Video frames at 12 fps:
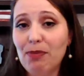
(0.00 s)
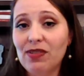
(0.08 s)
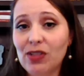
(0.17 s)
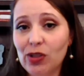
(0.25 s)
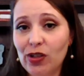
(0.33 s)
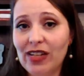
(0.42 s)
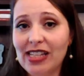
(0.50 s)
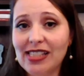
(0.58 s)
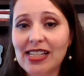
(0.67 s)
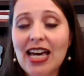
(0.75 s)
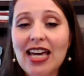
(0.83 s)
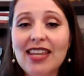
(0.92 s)
of service.
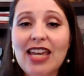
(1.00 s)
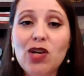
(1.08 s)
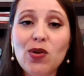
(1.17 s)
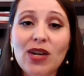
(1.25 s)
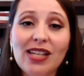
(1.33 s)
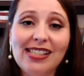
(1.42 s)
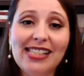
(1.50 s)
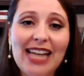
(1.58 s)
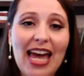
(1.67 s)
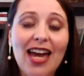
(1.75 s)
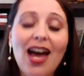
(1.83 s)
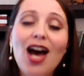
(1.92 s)
That you can
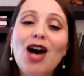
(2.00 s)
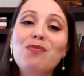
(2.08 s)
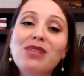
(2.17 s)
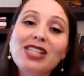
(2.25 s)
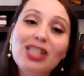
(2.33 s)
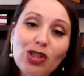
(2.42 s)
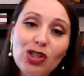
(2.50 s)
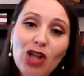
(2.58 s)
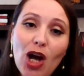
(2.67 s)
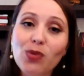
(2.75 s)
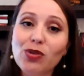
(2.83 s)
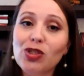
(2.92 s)
say, Mrs.
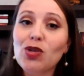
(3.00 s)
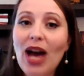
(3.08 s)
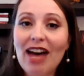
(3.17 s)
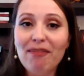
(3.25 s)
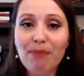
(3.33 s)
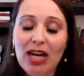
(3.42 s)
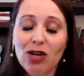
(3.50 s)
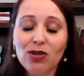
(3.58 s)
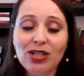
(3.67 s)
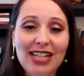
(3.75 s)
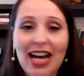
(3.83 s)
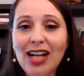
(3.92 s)
Jones, you have met your
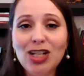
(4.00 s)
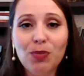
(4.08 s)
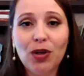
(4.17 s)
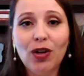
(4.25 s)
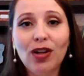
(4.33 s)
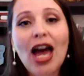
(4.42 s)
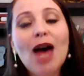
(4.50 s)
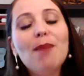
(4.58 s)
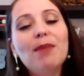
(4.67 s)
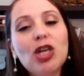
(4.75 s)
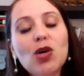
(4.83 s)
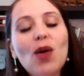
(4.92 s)
deductible,
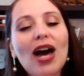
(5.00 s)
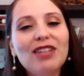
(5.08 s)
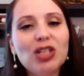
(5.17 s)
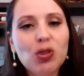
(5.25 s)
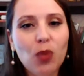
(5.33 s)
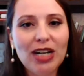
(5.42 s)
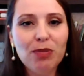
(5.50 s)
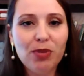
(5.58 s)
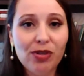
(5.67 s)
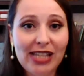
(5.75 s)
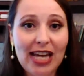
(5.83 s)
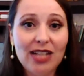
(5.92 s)
but you have a
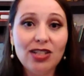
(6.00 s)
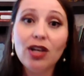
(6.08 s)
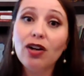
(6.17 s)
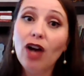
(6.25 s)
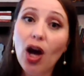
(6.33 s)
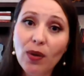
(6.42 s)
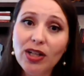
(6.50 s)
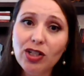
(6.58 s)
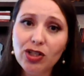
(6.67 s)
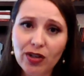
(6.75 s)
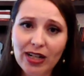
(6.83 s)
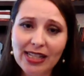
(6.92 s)
20%
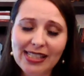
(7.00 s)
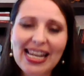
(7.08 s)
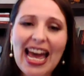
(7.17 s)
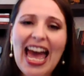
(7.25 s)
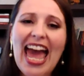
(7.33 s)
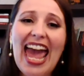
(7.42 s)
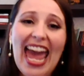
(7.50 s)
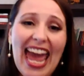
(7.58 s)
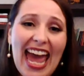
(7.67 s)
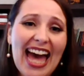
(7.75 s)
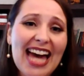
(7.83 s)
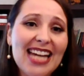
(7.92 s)
coinsurance
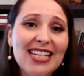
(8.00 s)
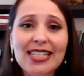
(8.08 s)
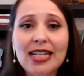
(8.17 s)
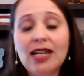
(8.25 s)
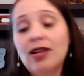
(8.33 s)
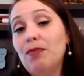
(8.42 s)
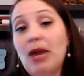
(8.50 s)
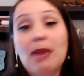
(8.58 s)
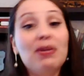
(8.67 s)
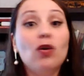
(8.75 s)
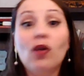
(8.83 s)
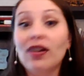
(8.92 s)
and
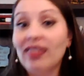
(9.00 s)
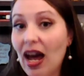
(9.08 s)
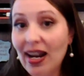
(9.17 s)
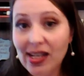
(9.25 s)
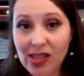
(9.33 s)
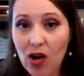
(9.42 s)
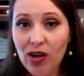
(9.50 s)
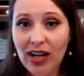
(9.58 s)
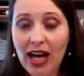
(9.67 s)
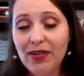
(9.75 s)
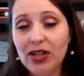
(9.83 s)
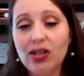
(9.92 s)
maybe the orthotics aren't
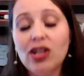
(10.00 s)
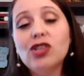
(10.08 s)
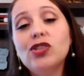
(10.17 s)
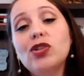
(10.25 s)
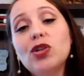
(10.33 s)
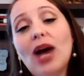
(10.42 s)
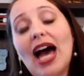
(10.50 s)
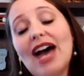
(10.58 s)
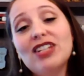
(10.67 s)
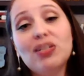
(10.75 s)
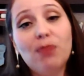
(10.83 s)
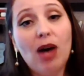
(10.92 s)
covered. So you have
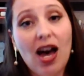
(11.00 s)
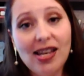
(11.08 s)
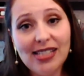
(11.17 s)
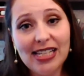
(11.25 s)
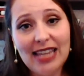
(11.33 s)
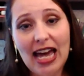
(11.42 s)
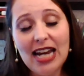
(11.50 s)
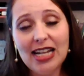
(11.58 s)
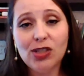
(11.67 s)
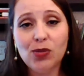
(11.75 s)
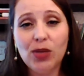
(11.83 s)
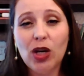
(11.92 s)
a deposit that
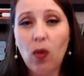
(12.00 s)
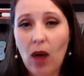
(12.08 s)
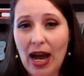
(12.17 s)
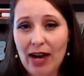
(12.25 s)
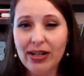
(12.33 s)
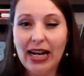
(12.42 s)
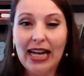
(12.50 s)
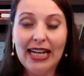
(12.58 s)
is required